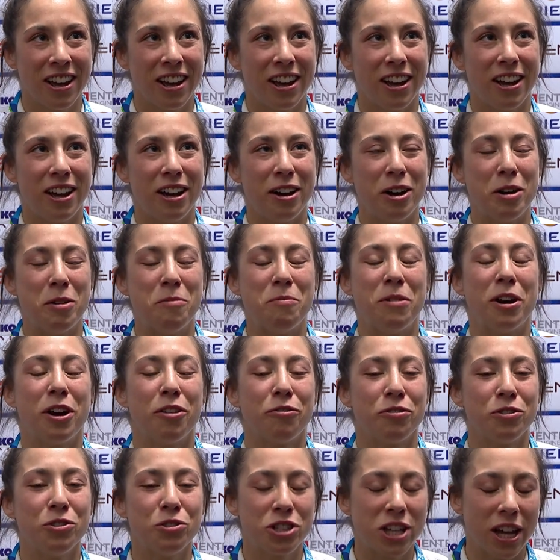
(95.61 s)
Um, I have
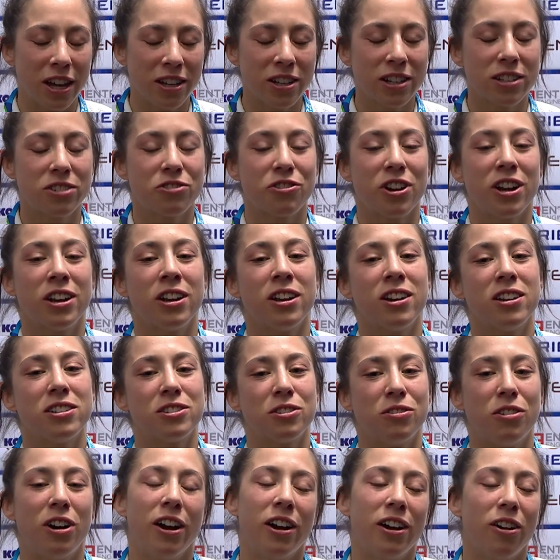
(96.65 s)
a new technique trainer,
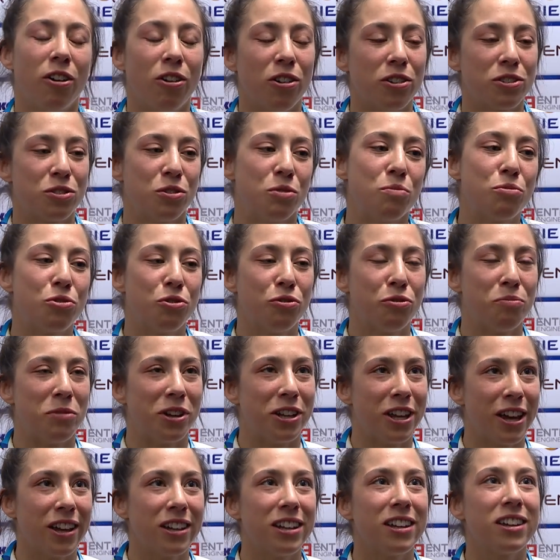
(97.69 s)
so I also improved my
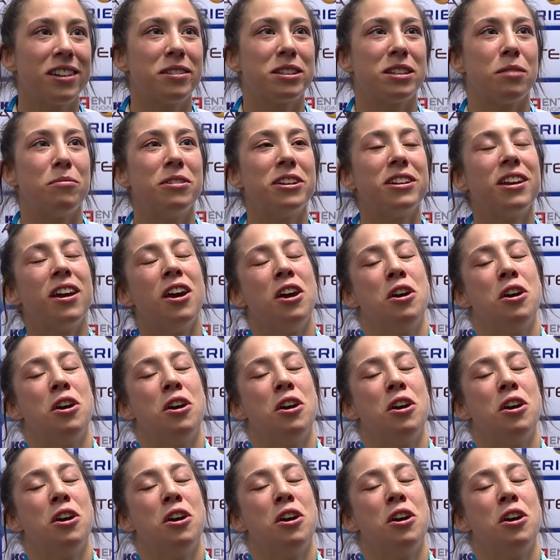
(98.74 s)
techniques a bit,